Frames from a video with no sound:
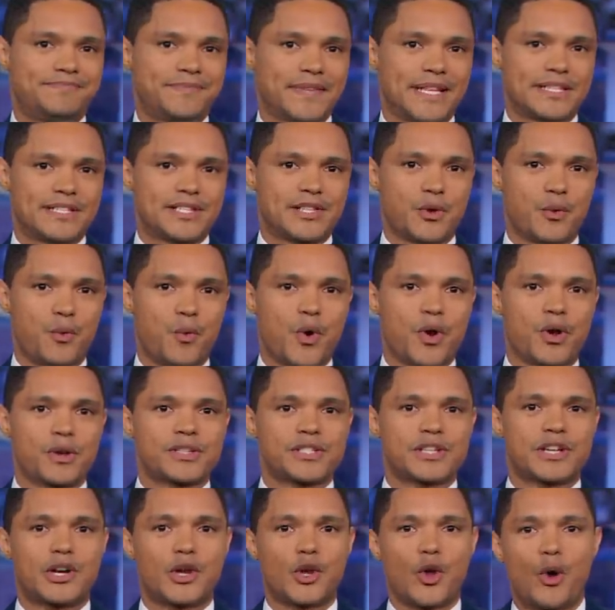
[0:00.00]
It's the
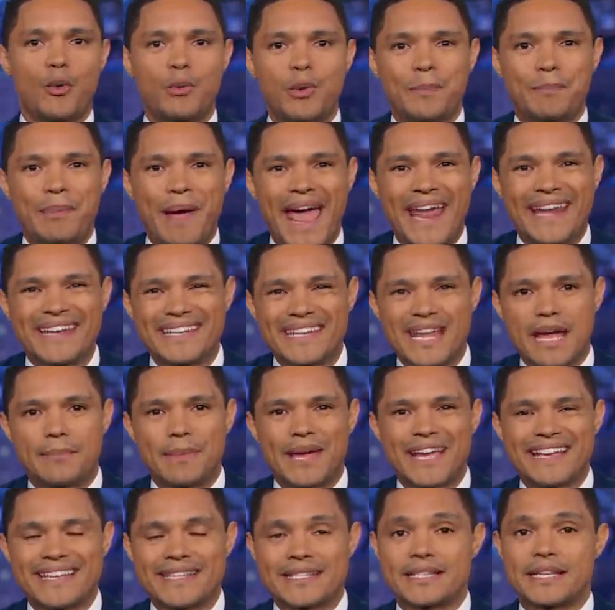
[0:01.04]
worst global
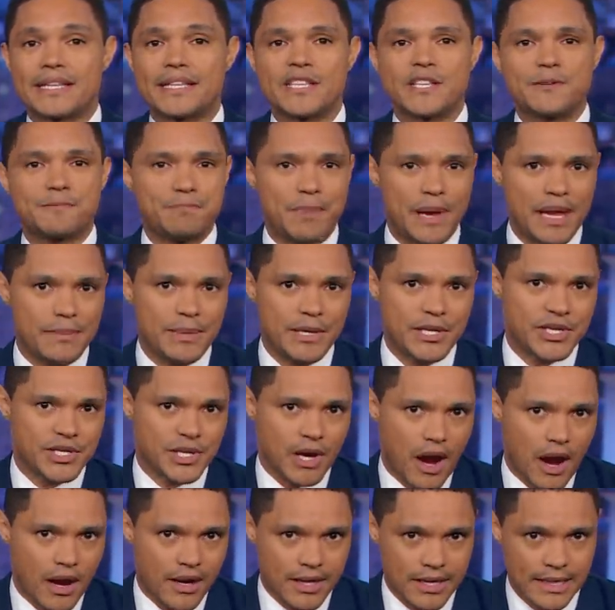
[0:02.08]
pandemic since Baby
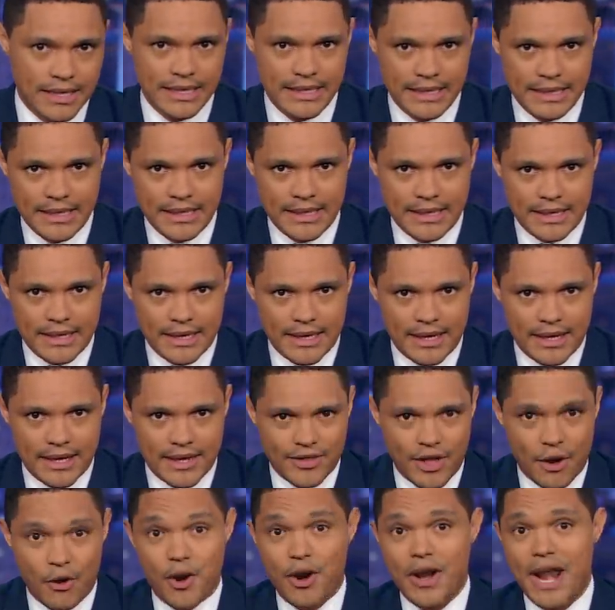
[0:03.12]
Shark.
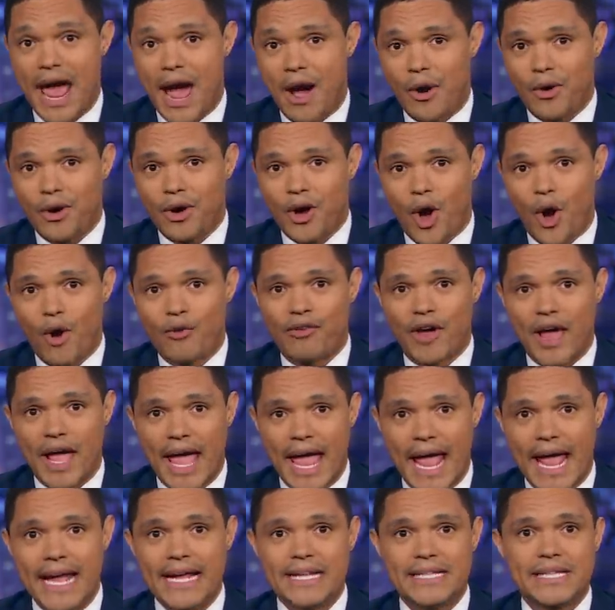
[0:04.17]
There are now over
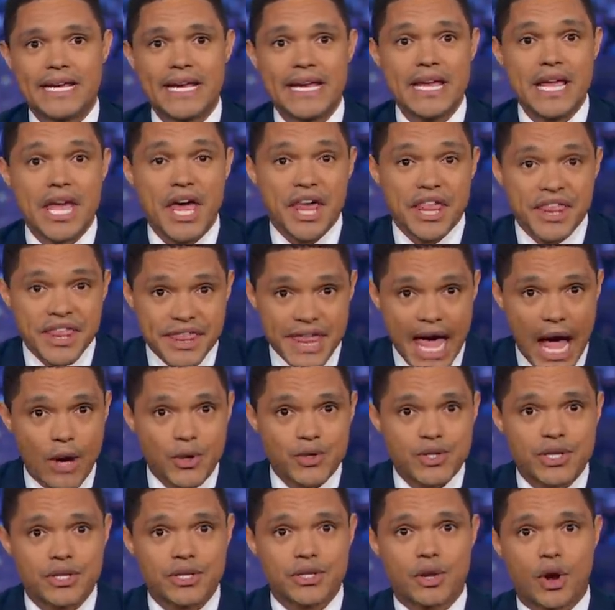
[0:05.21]

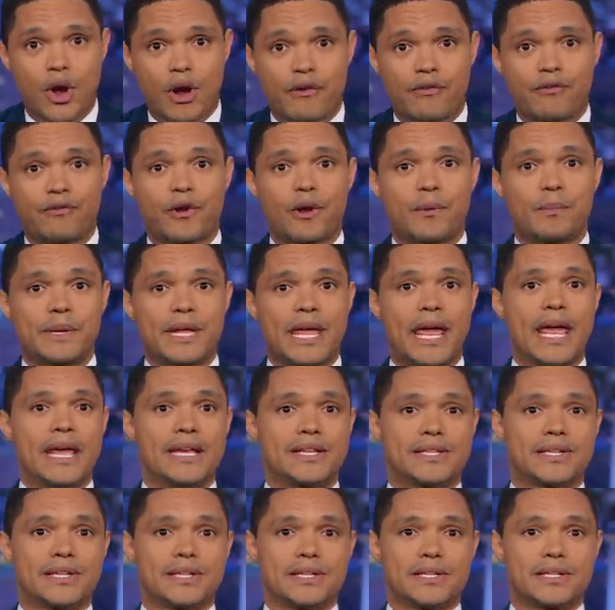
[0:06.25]
80,000 confirmed
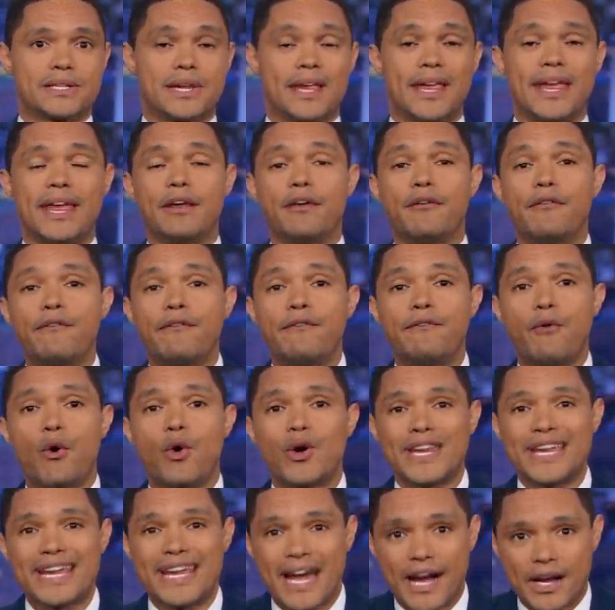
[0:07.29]
cases in
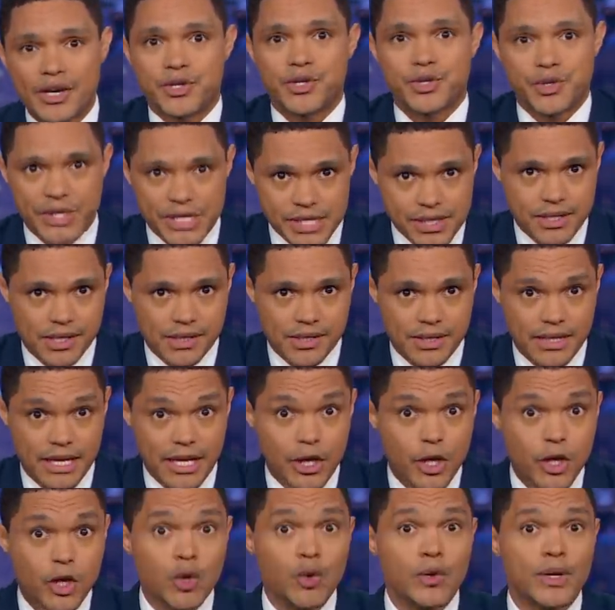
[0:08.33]
40 countries,
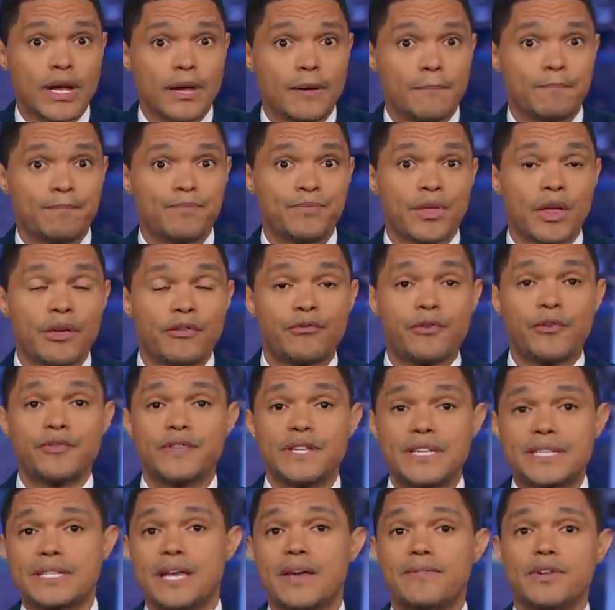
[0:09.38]
including
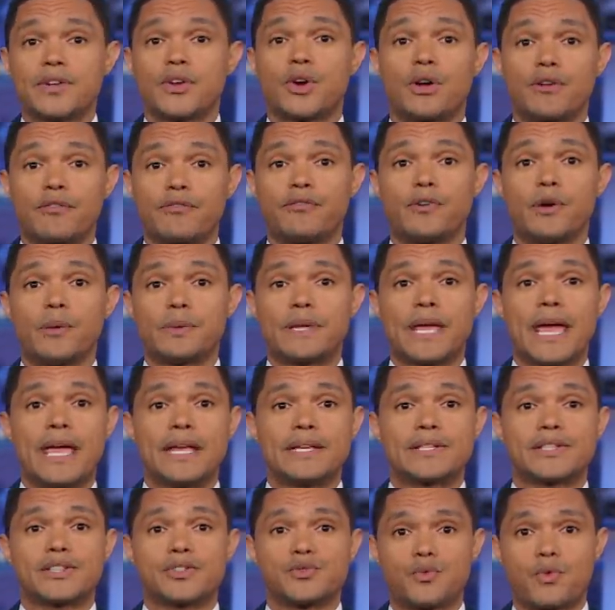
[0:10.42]
57 confirmed
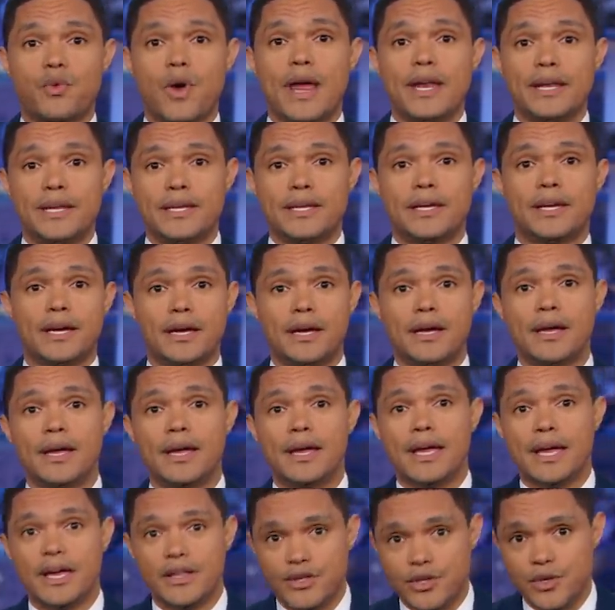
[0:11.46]
cases right here
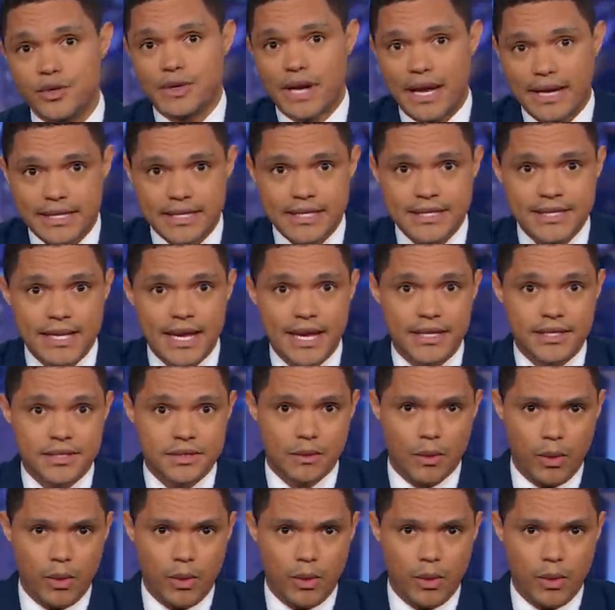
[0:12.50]
in the United States.